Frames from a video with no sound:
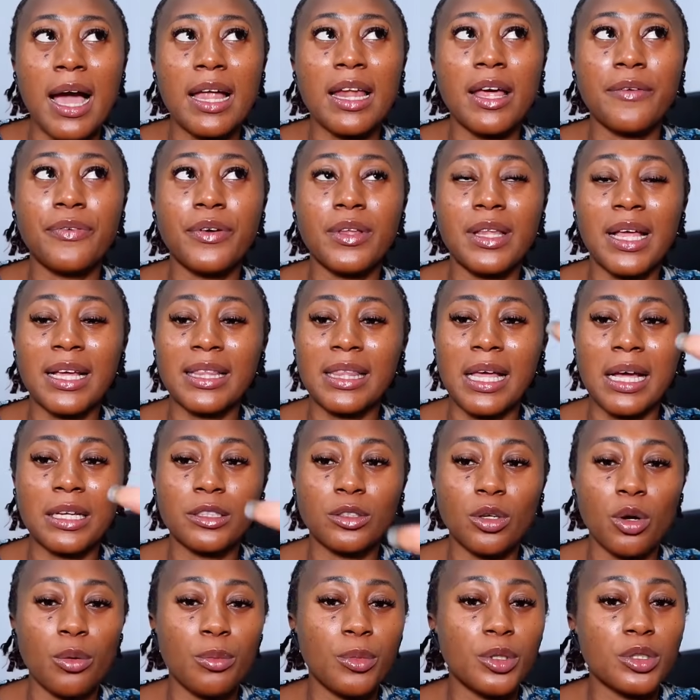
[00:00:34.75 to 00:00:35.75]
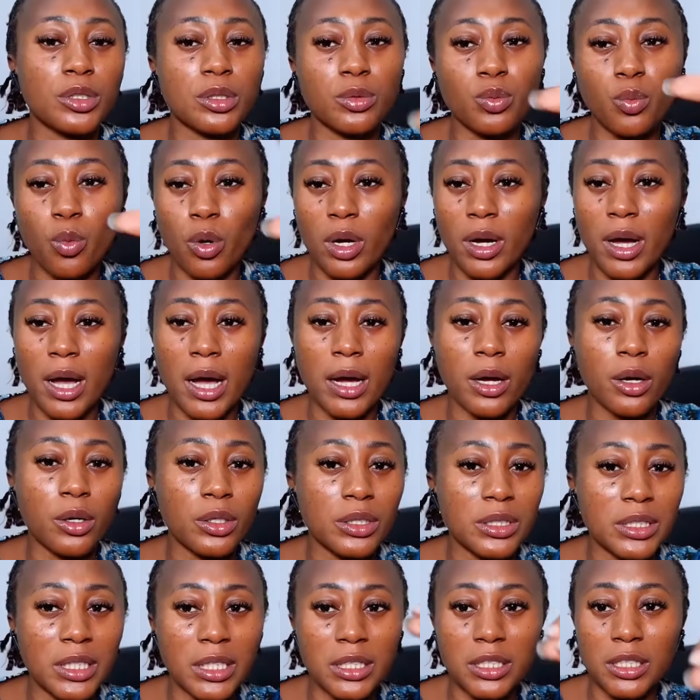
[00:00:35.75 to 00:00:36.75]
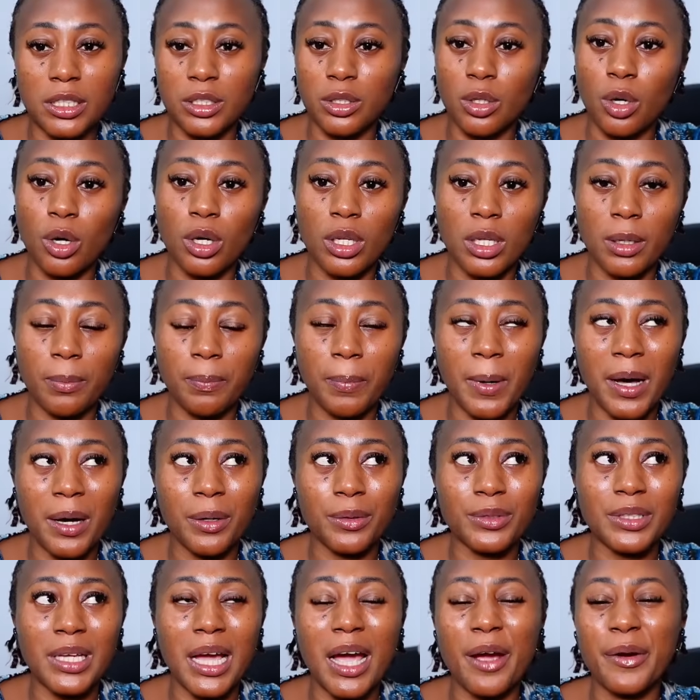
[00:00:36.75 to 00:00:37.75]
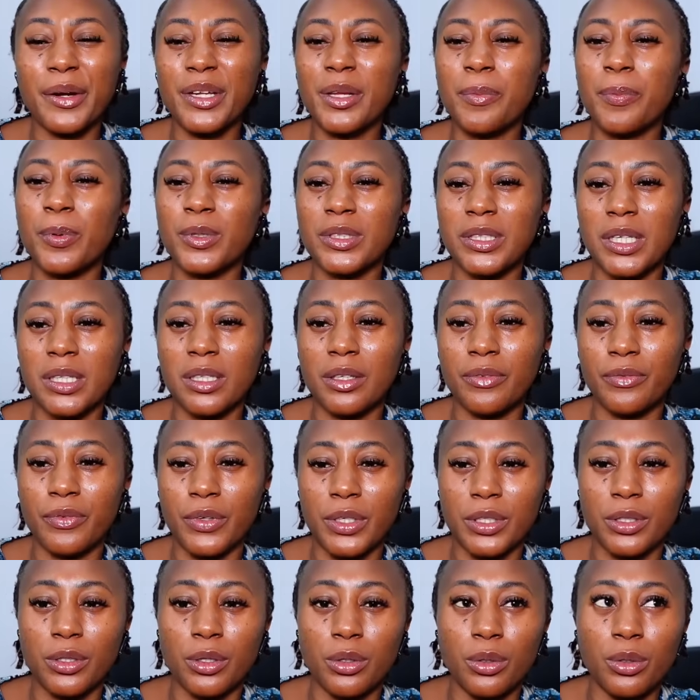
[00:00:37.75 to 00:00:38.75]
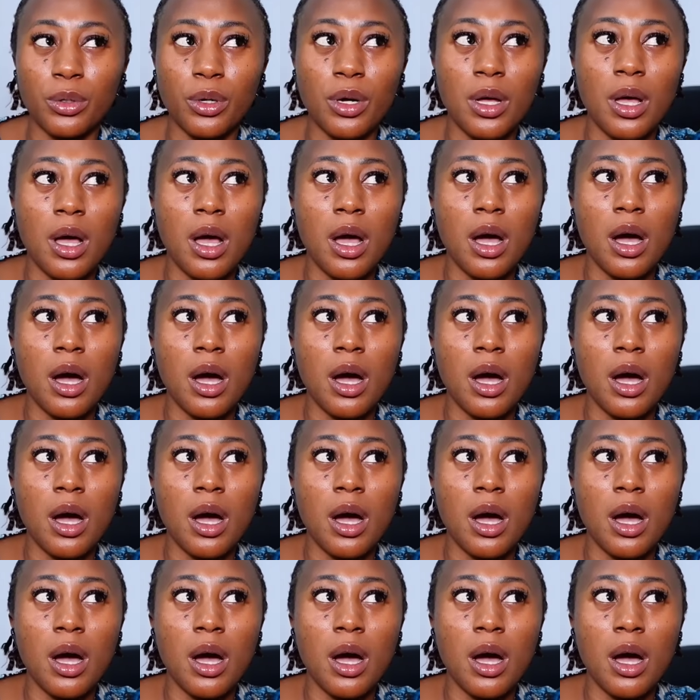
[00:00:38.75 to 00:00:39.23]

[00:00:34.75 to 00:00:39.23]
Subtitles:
And I feel like that's almost what our content is all about. I already posted a video